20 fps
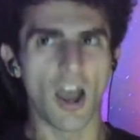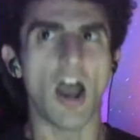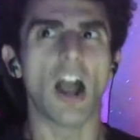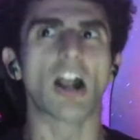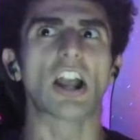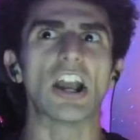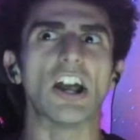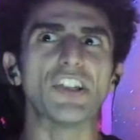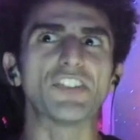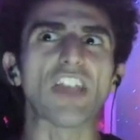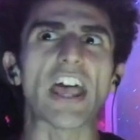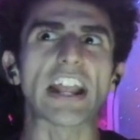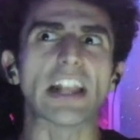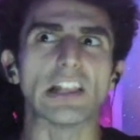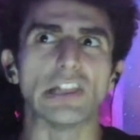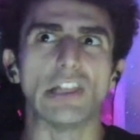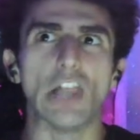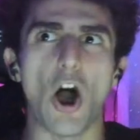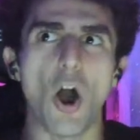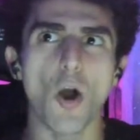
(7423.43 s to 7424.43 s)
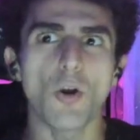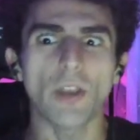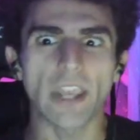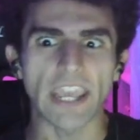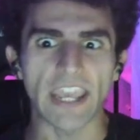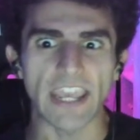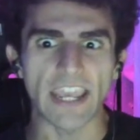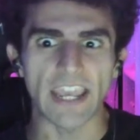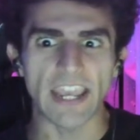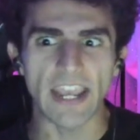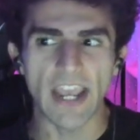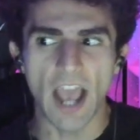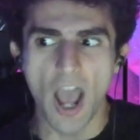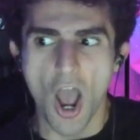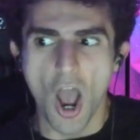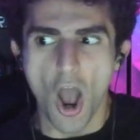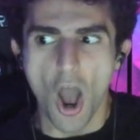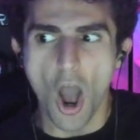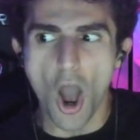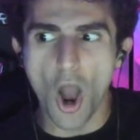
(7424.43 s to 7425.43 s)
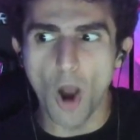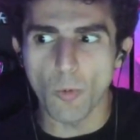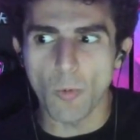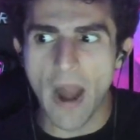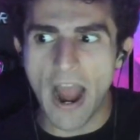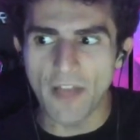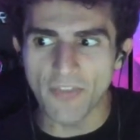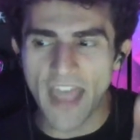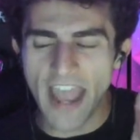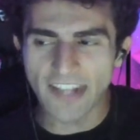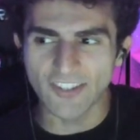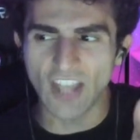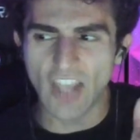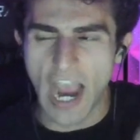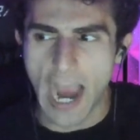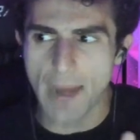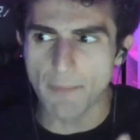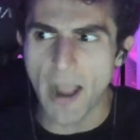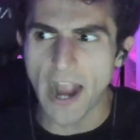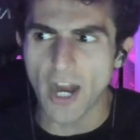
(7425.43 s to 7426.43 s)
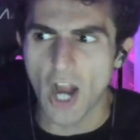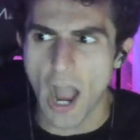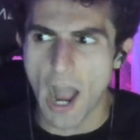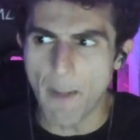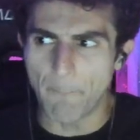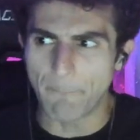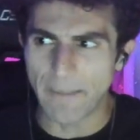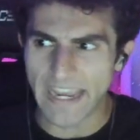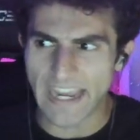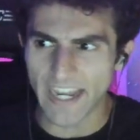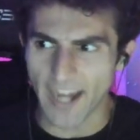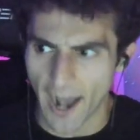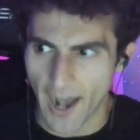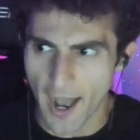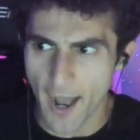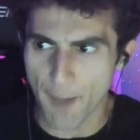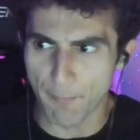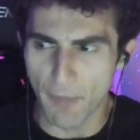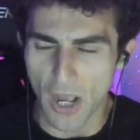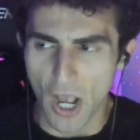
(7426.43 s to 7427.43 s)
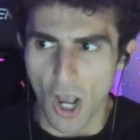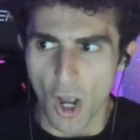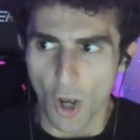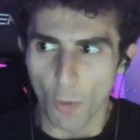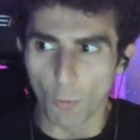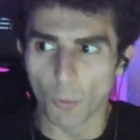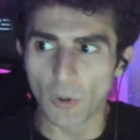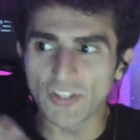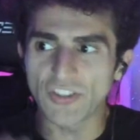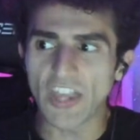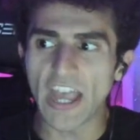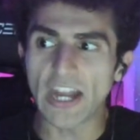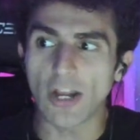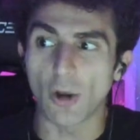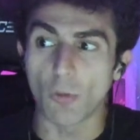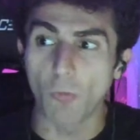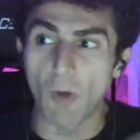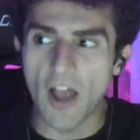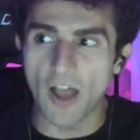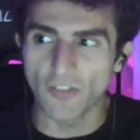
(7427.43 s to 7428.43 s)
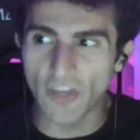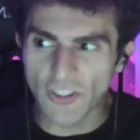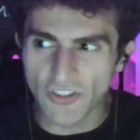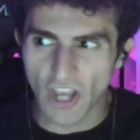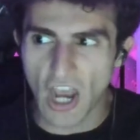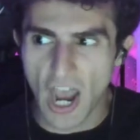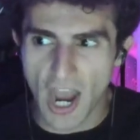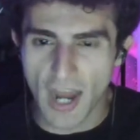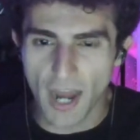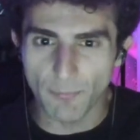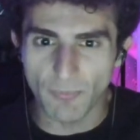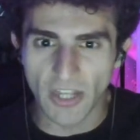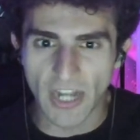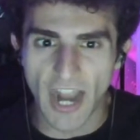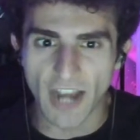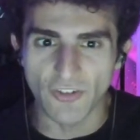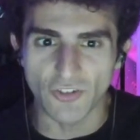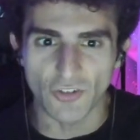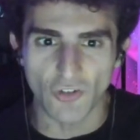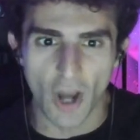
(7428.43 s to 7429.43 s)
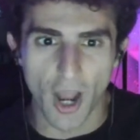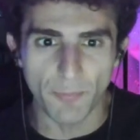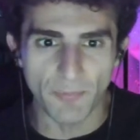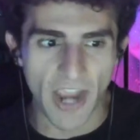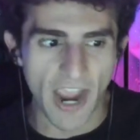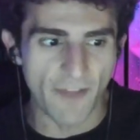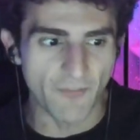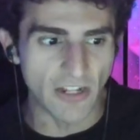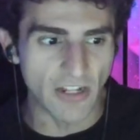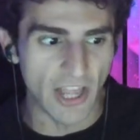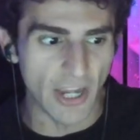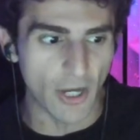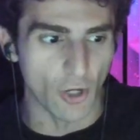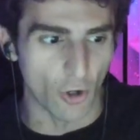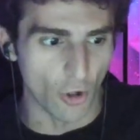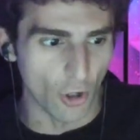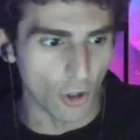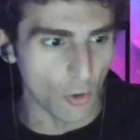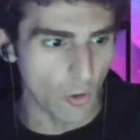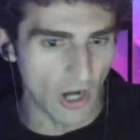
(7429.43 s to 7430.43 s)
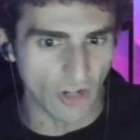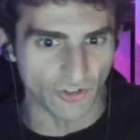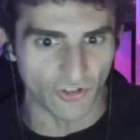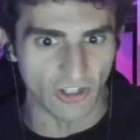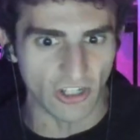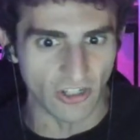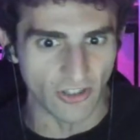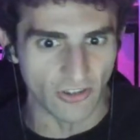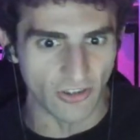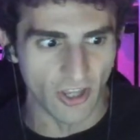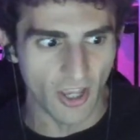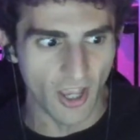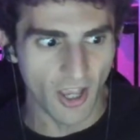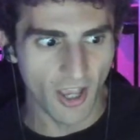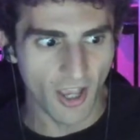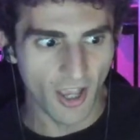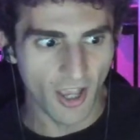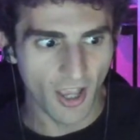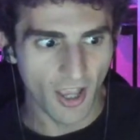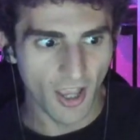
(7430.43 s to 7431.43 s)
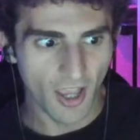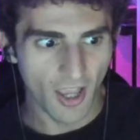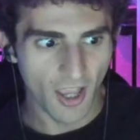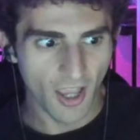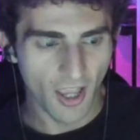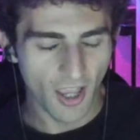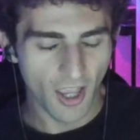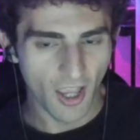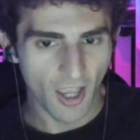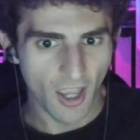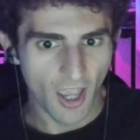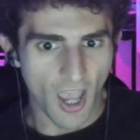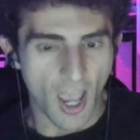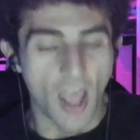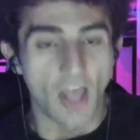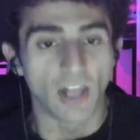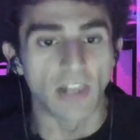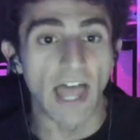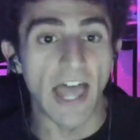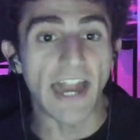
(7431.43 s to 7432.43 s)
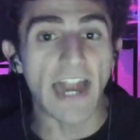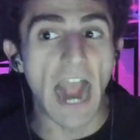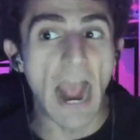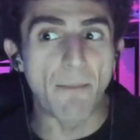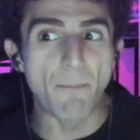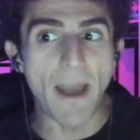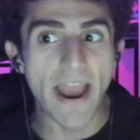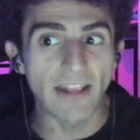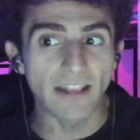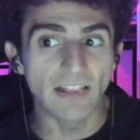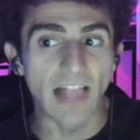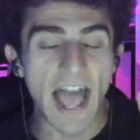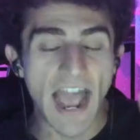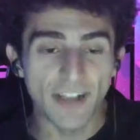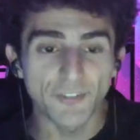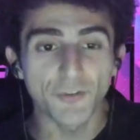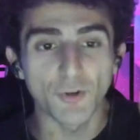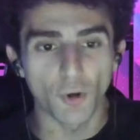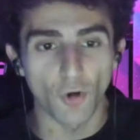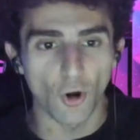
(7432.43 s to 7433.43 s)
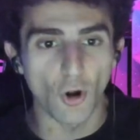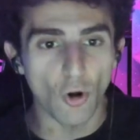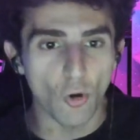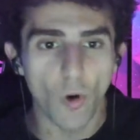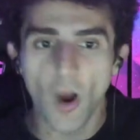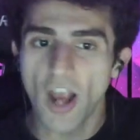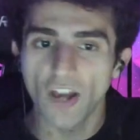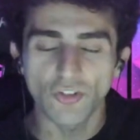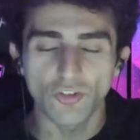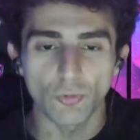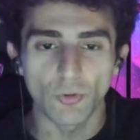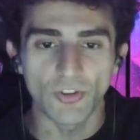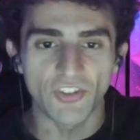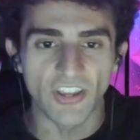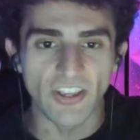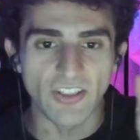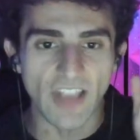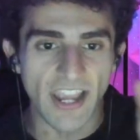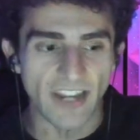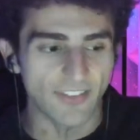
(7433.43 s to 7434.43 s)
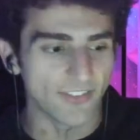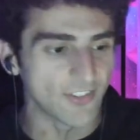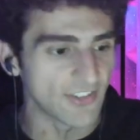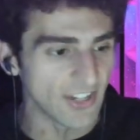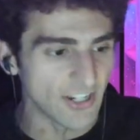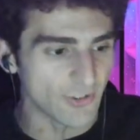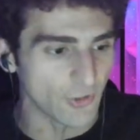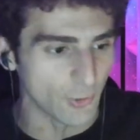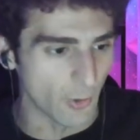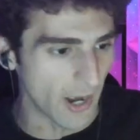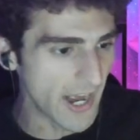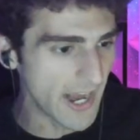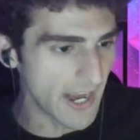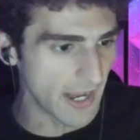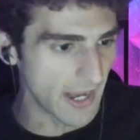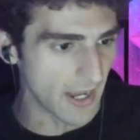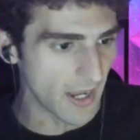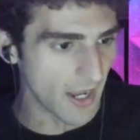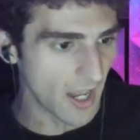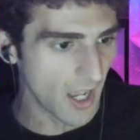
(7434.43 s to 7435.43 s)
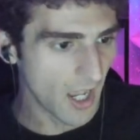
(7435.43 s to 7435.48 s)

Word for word: Cause like low key, around that time I got beat up was like around the time that I stopped having like girl crushes. Like uh, my last girl crush was in like sixth grade.